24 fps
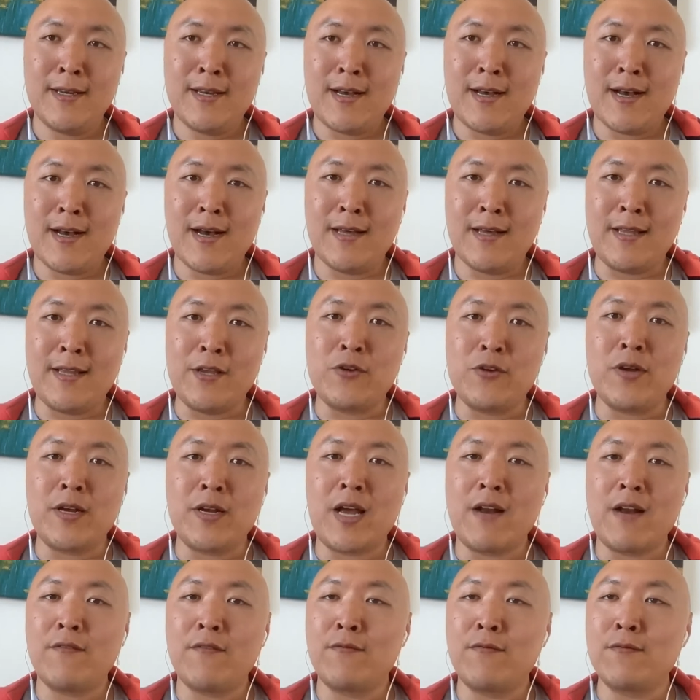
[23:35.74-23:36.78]
that you can
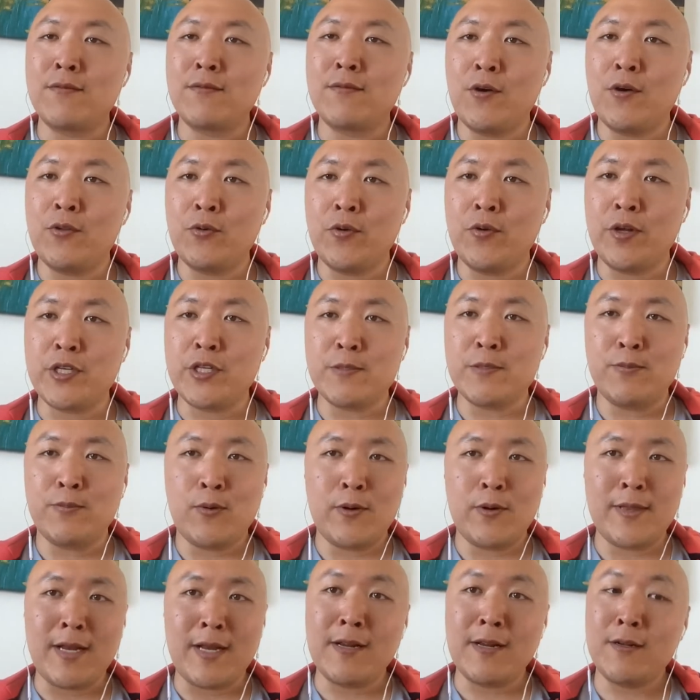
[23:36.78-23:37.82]
kind of go through and
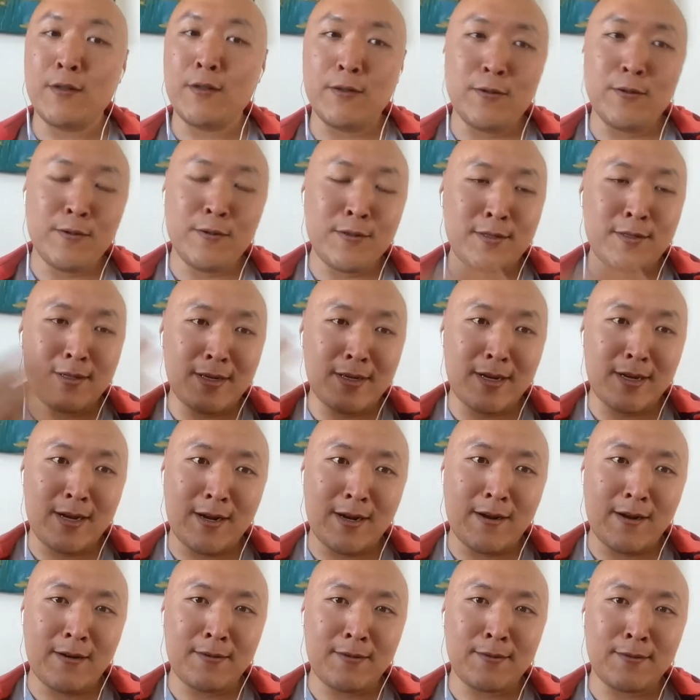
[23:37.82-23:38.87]
explore that includes
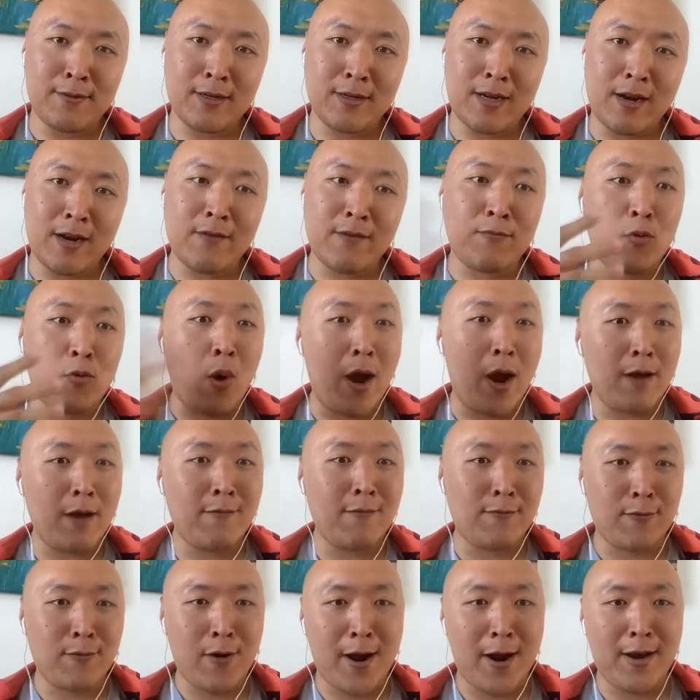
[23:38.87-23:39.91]
a kind of wide
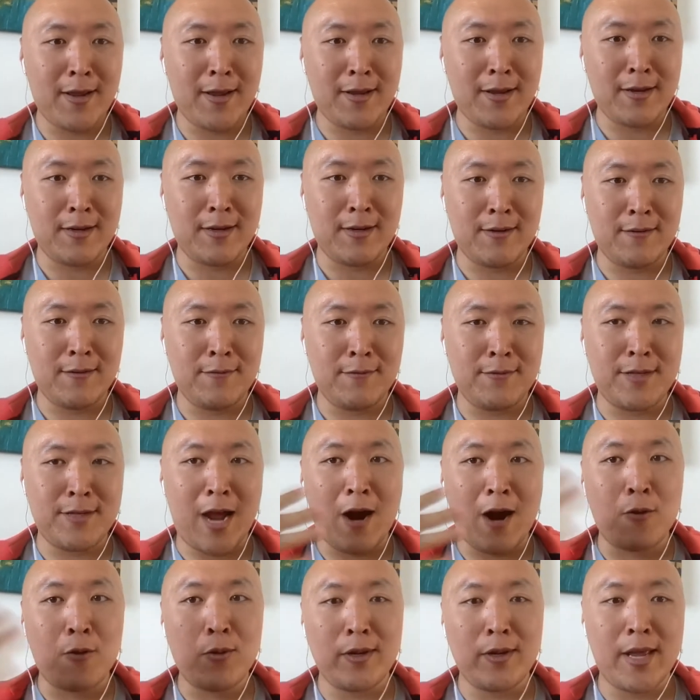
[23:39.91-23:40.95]
variety of
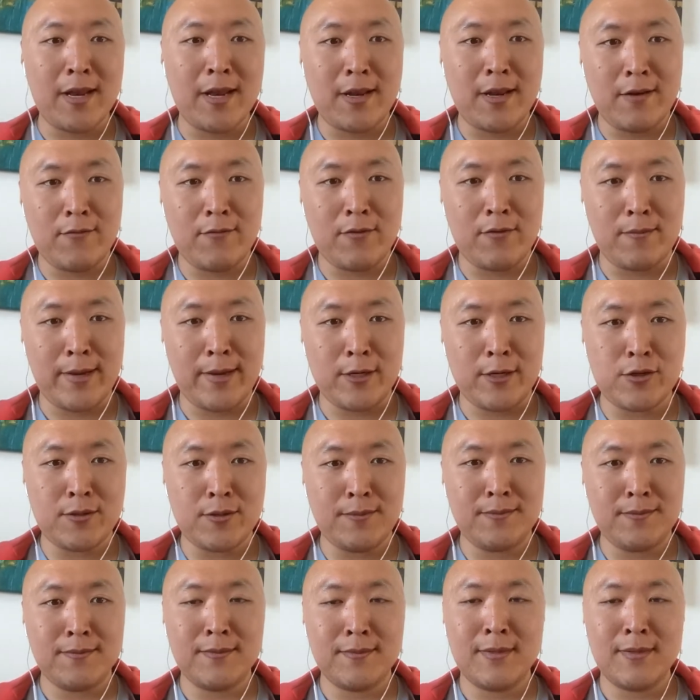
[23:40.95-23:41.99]
DAO-related
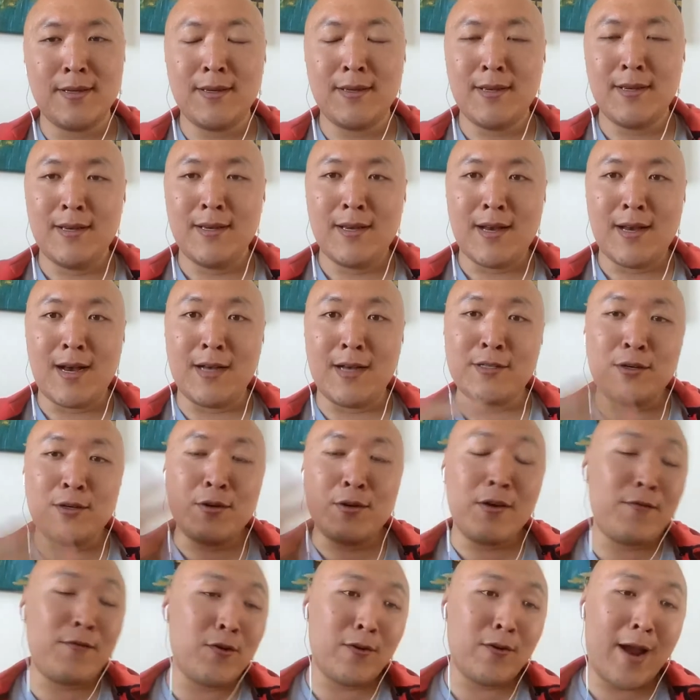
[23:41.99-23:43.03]
information. So
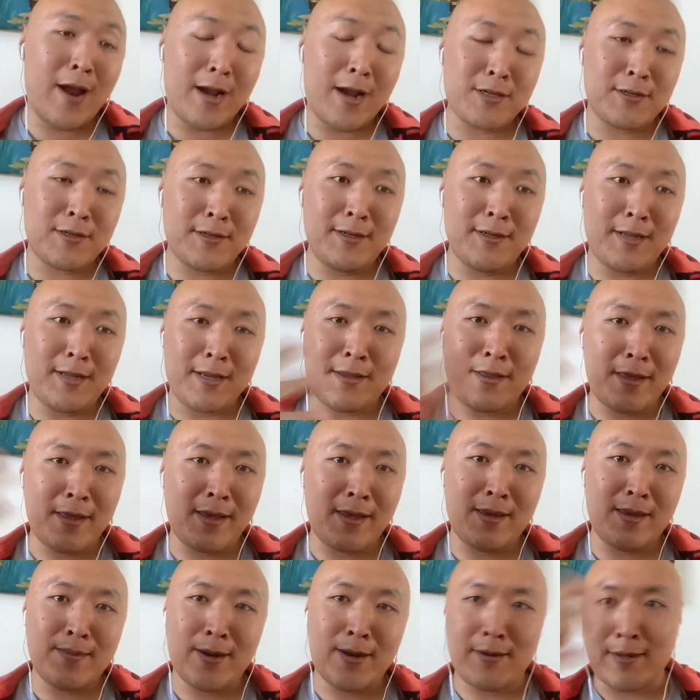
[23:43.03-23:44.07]
if you're actually like
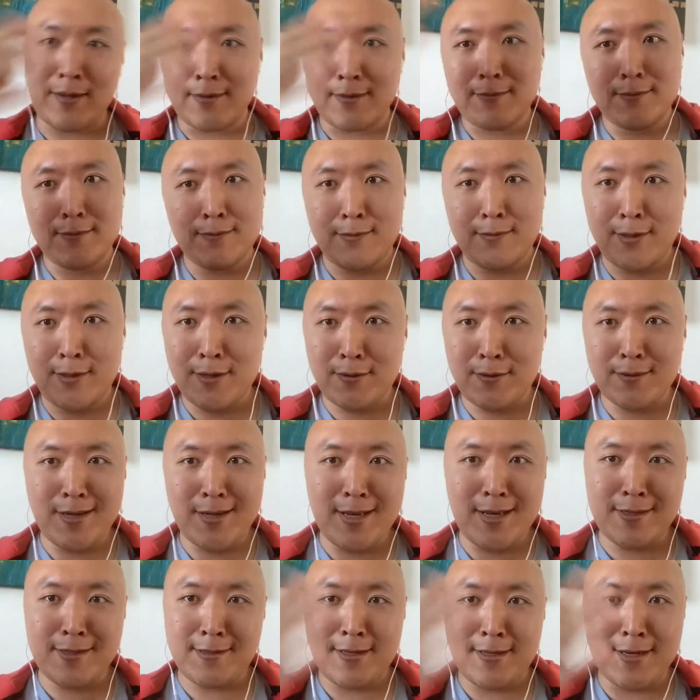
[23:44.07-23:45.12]
thinking about like,
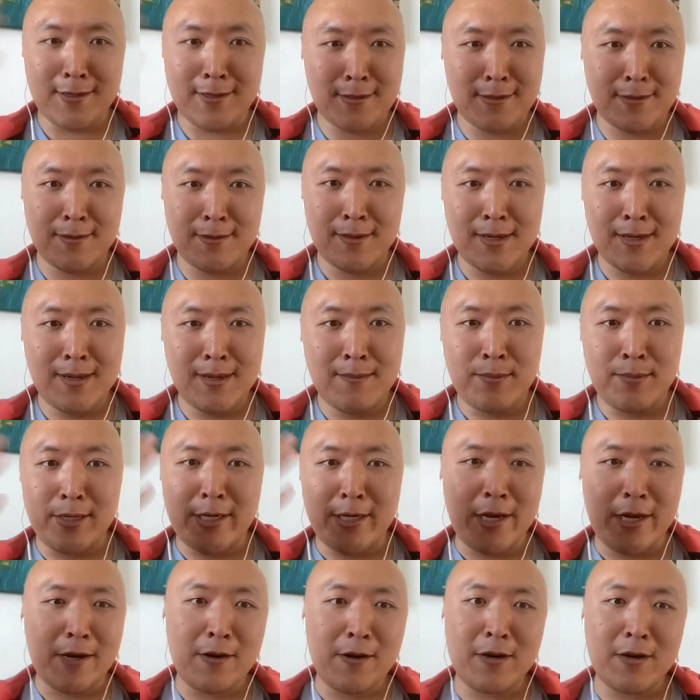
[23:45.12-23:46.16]
is this
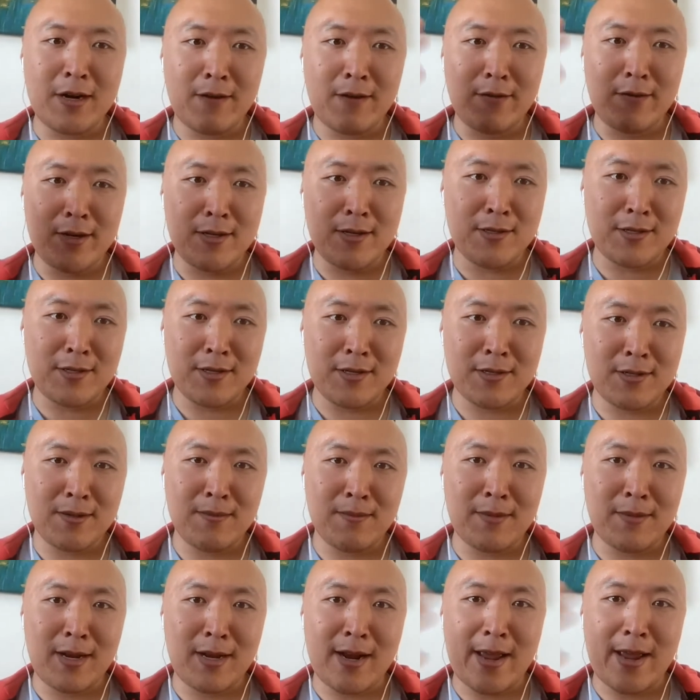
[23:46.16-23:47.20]
particular governance
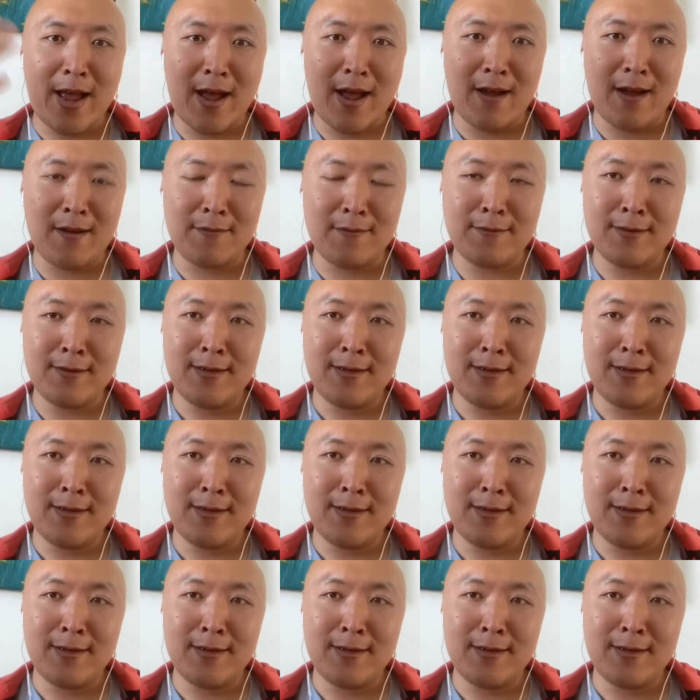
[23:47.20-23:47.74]
system that I have,